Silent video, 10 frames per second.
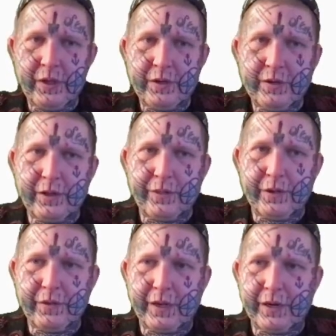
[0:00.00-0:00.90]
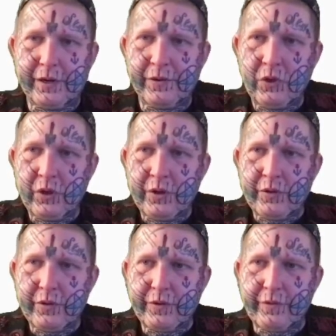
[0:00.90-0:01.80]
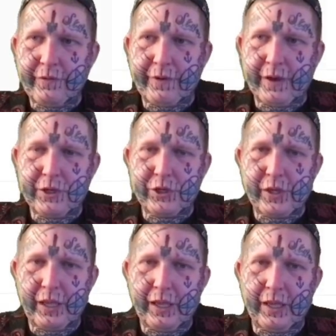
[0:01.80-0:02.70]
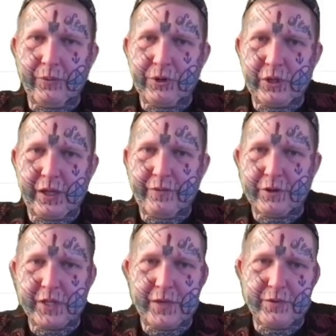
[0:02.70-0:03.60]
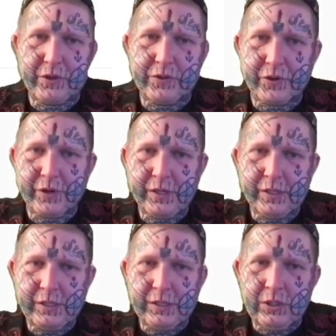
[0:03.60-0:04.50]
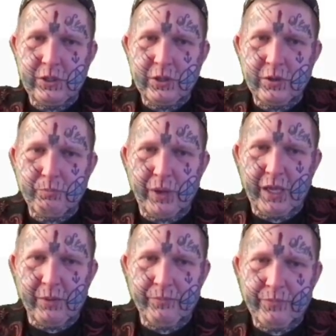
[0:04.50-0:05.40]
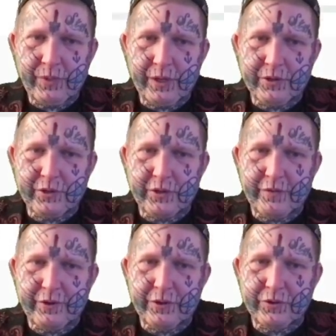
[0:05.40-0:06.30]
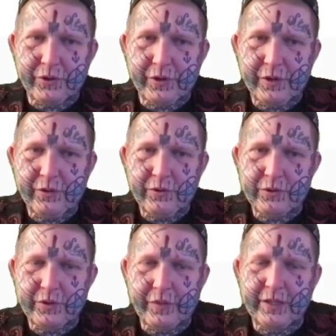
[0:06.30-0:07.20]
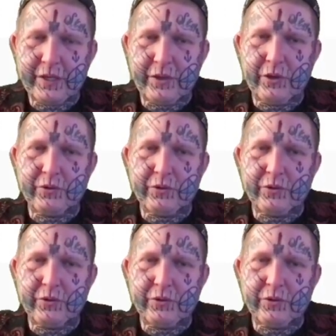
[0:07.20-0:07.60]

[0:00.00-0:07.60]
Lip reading: Nothing there. Refresh. And we should have our saved user. Bam. There's our saved user. So that's how you